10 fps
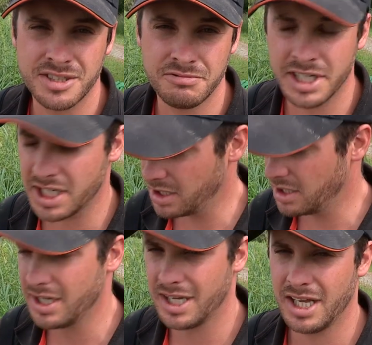the rig.
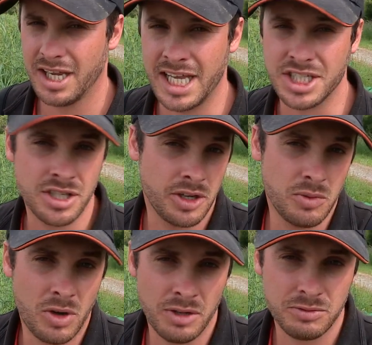Let's show you
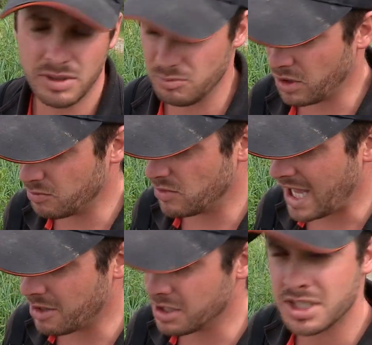what, I, what
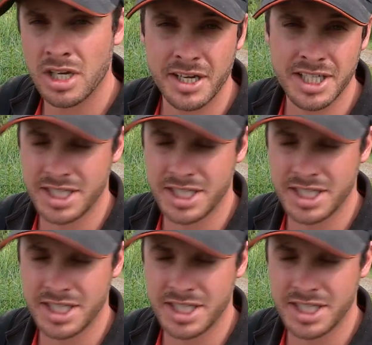how I start the